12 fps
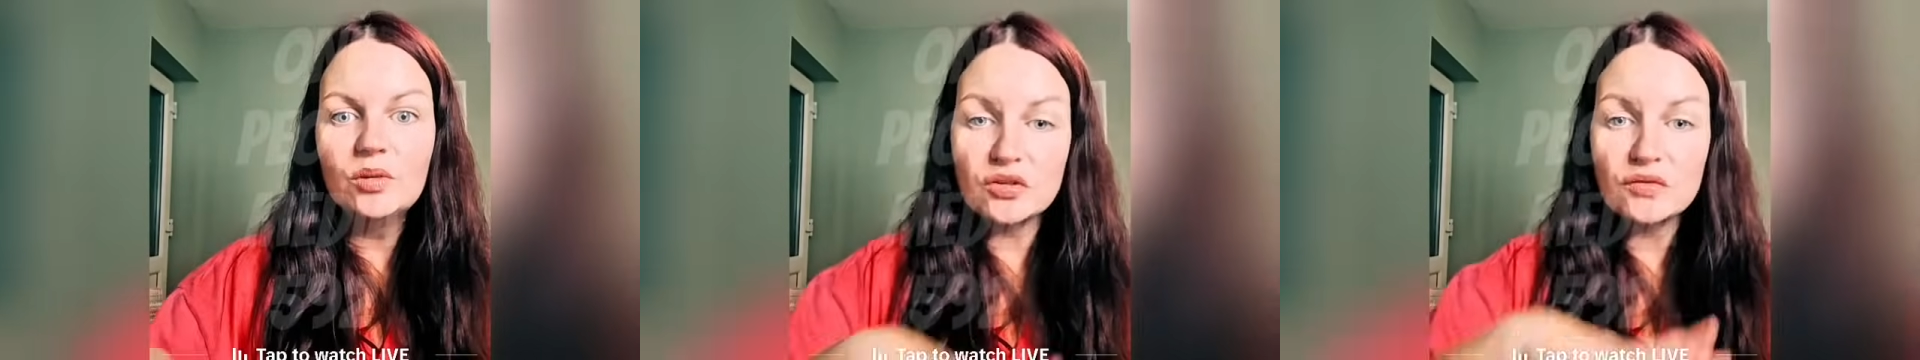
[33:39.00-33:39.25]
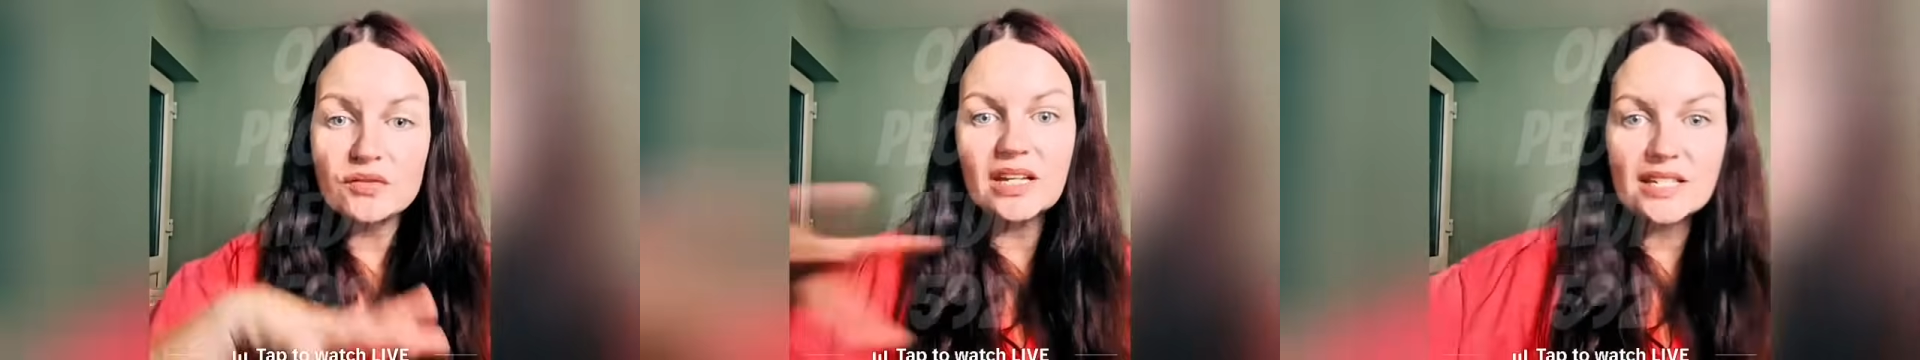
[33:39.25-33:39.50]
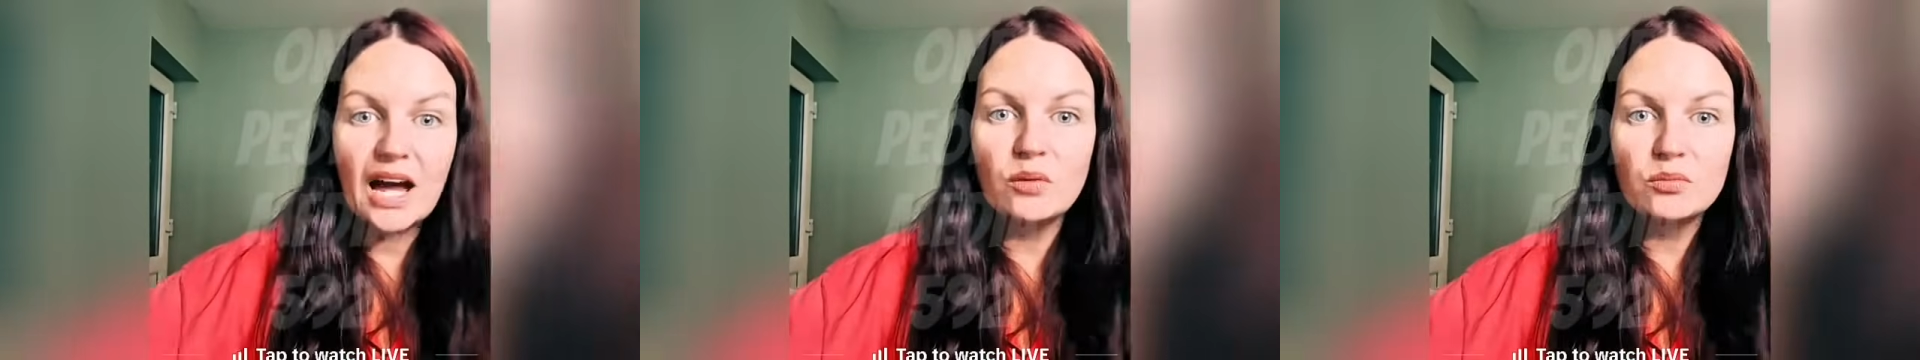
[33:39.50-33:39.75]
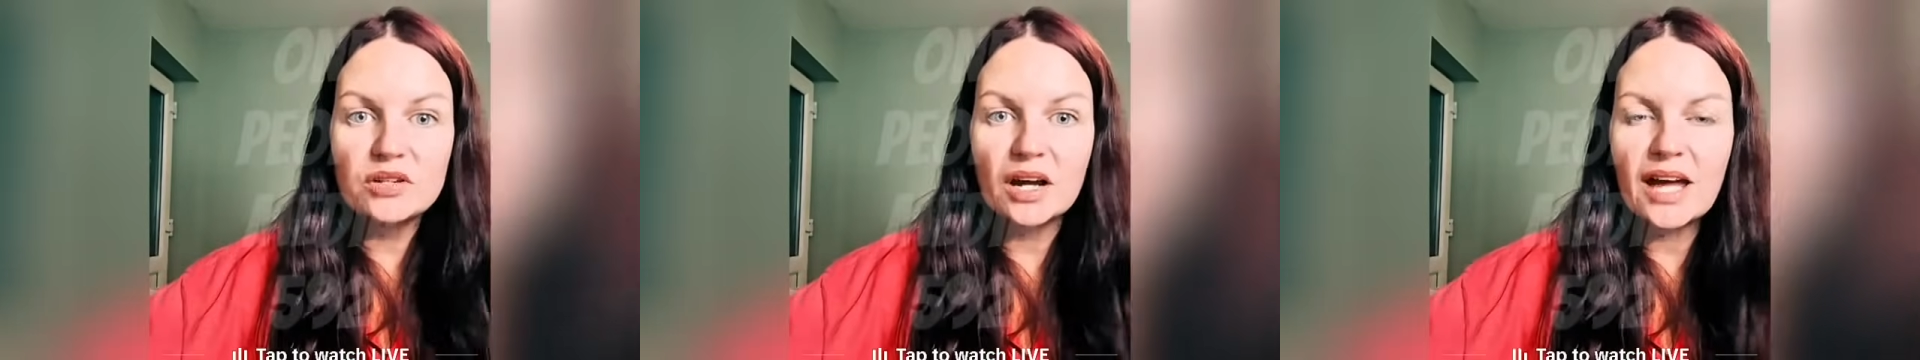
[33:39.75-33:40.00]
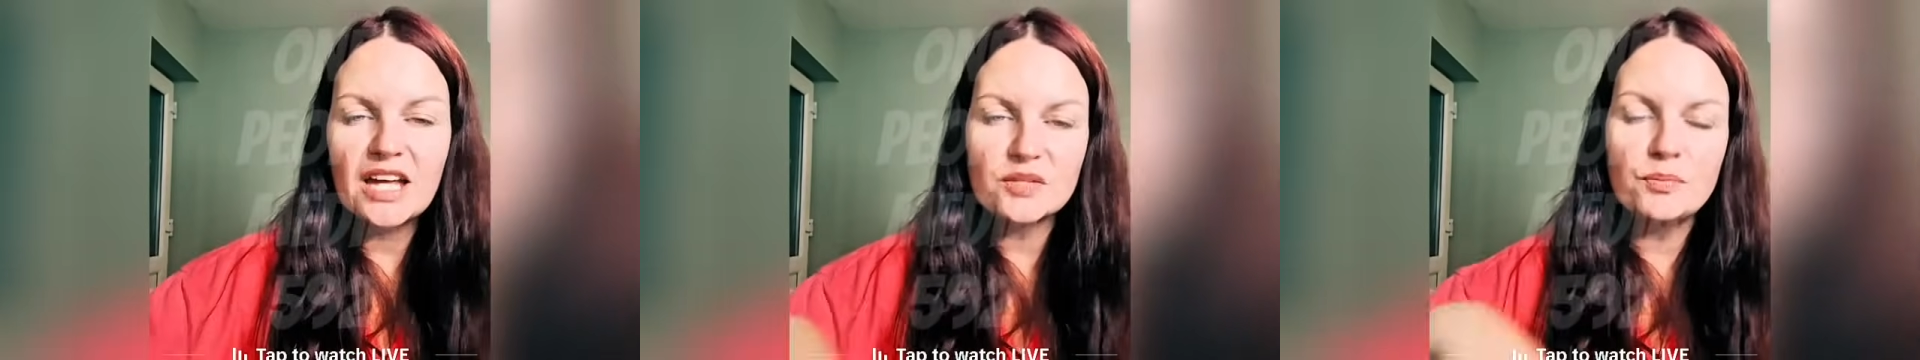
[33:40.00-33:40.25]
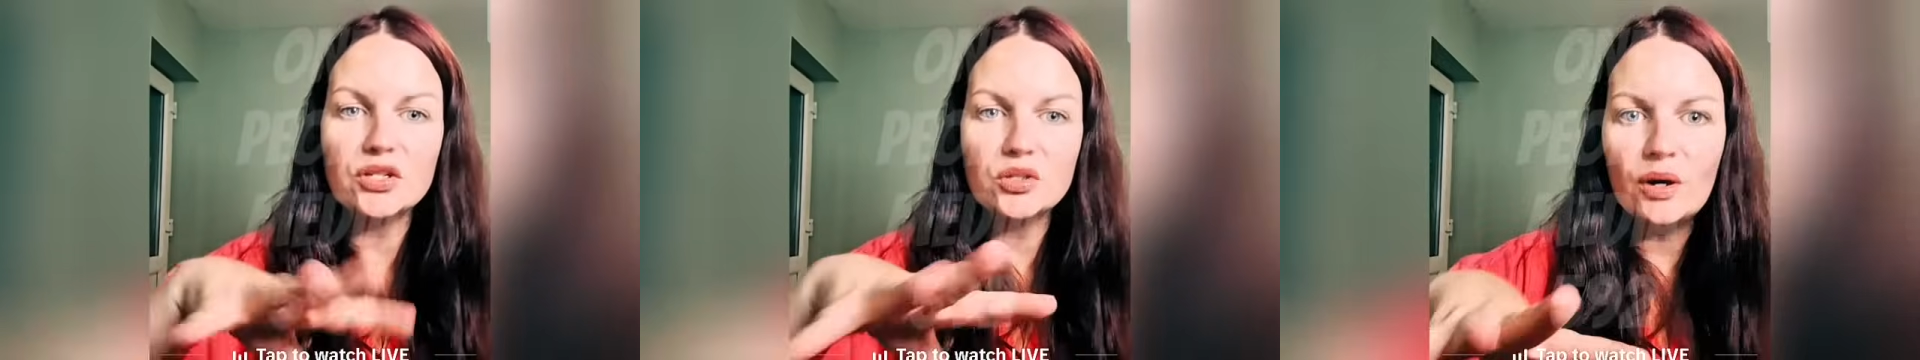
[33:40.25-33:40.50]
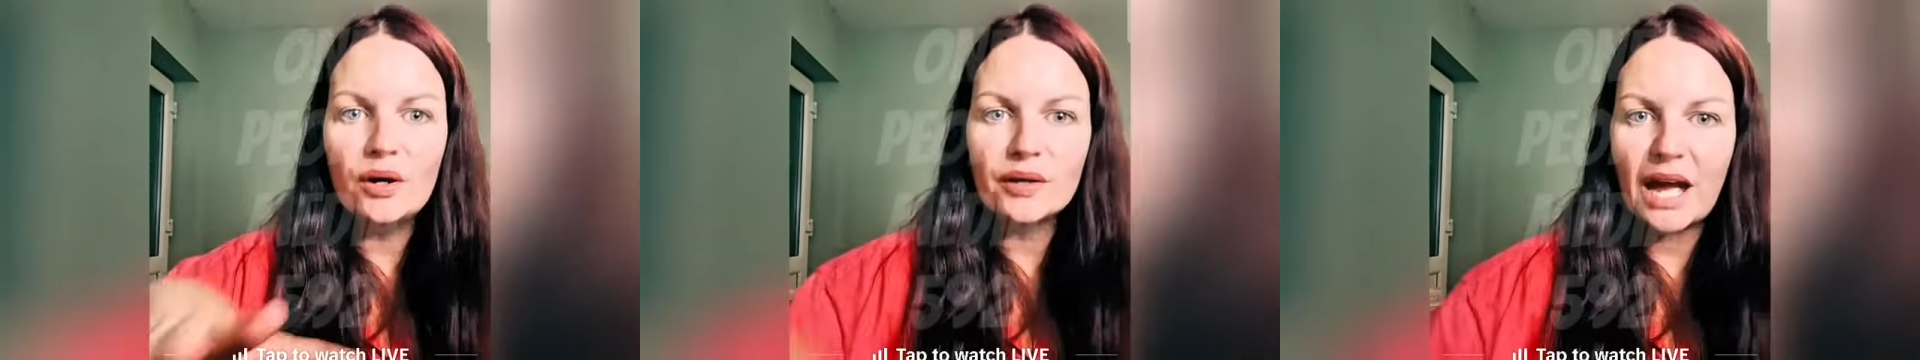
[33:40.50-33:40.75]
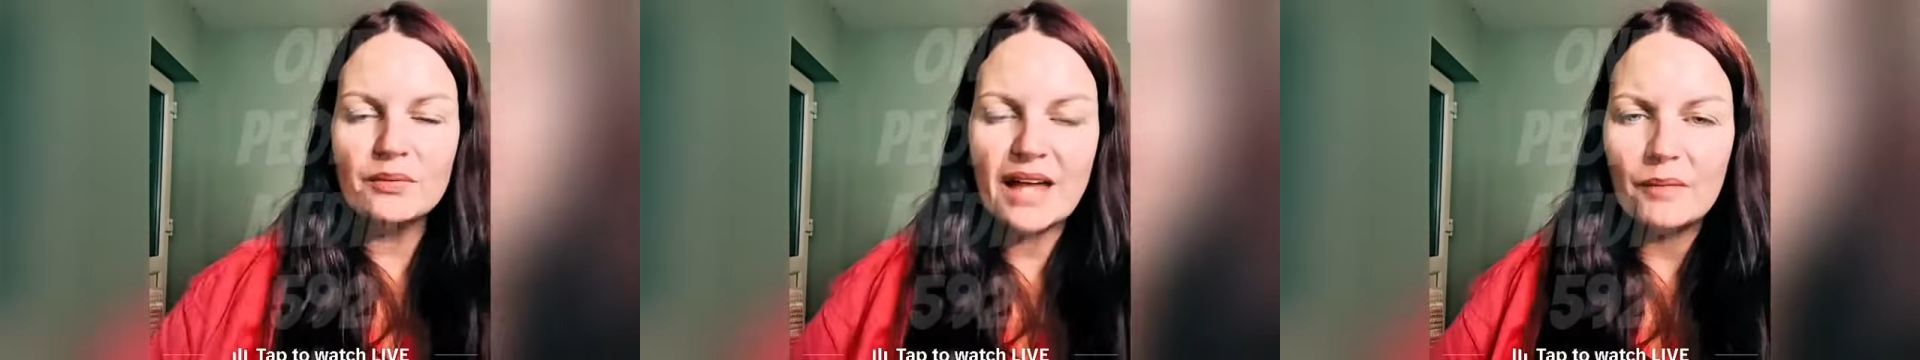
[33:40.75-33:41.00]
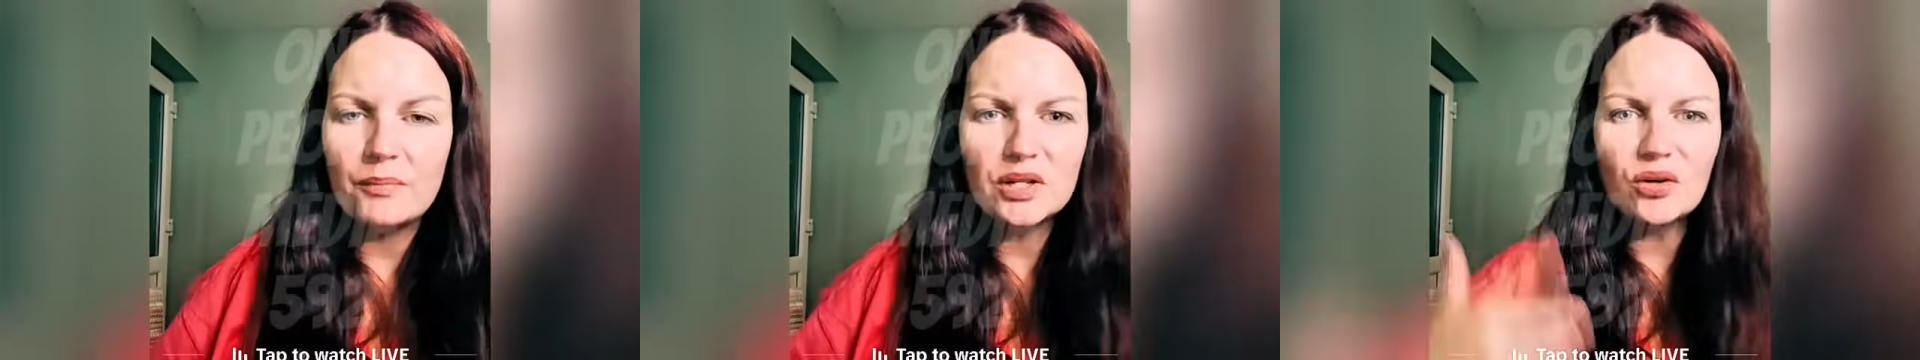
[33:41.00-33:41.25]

which obviously it's helped her case, but you're okay with that,